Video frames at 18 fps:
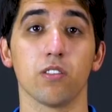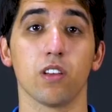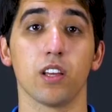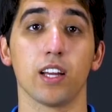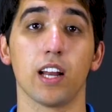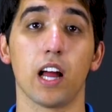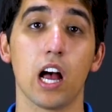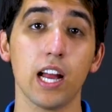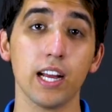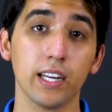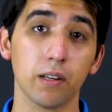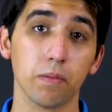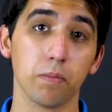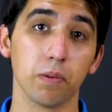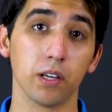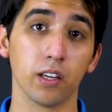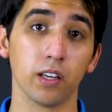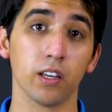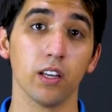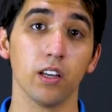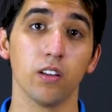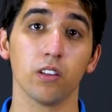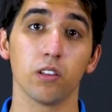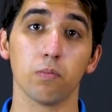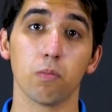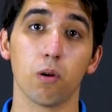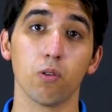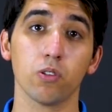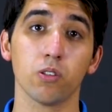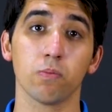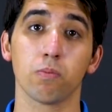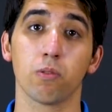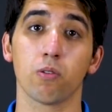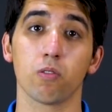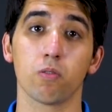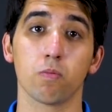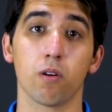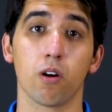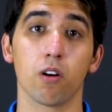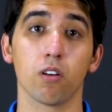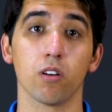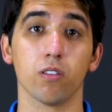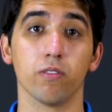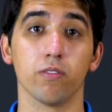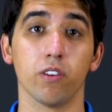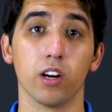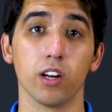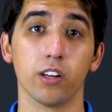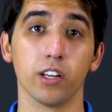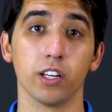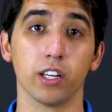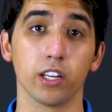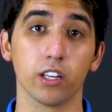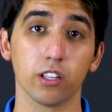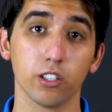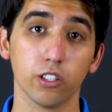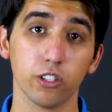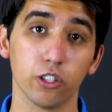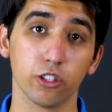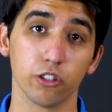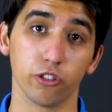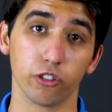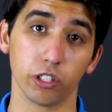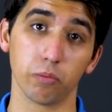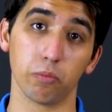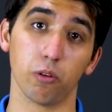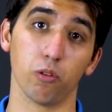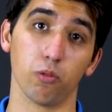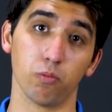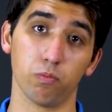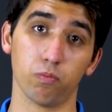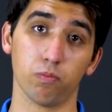so that I can be the most important part of finding your dream home.